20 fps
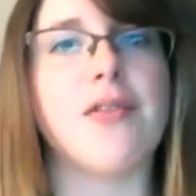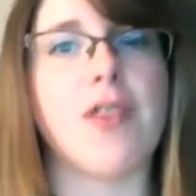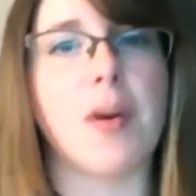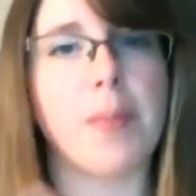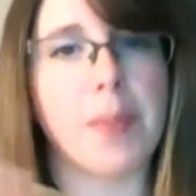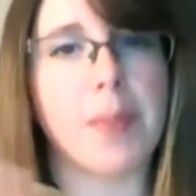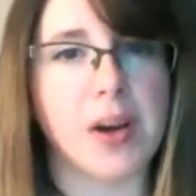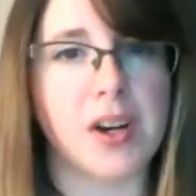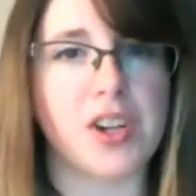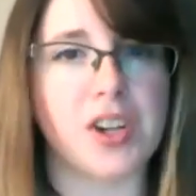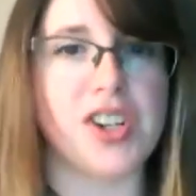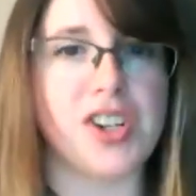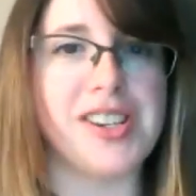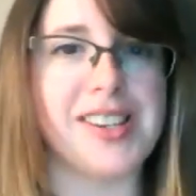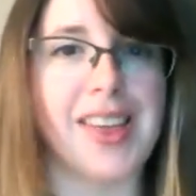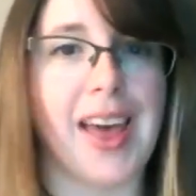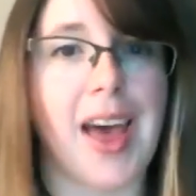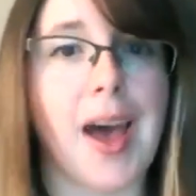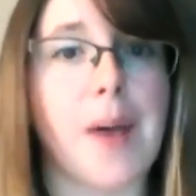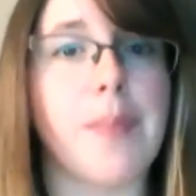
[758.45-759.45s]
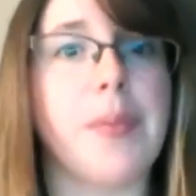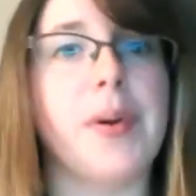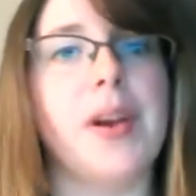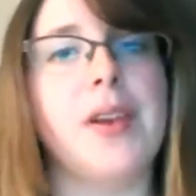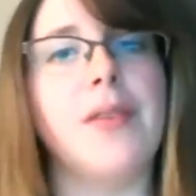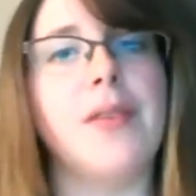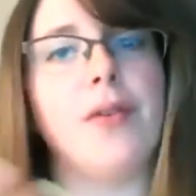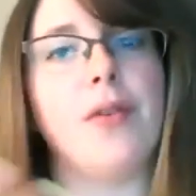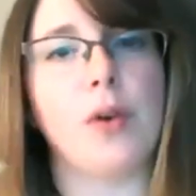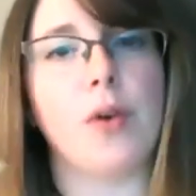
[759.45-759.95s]
repercussions that happen
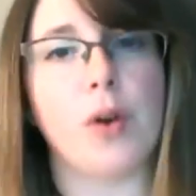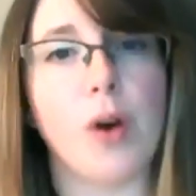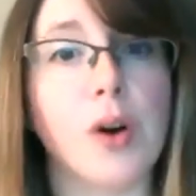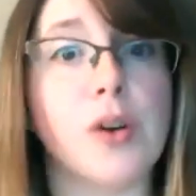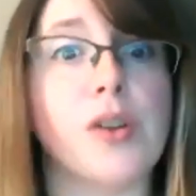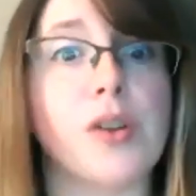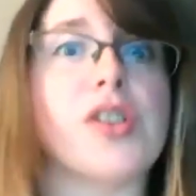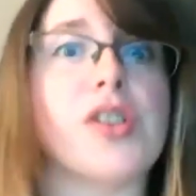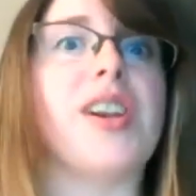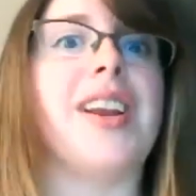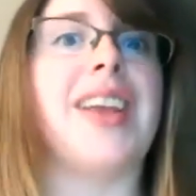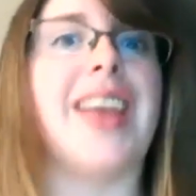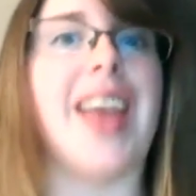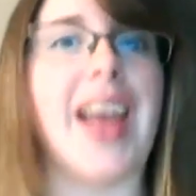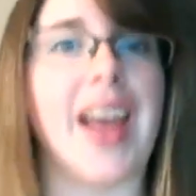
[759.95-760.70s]
if you're constantly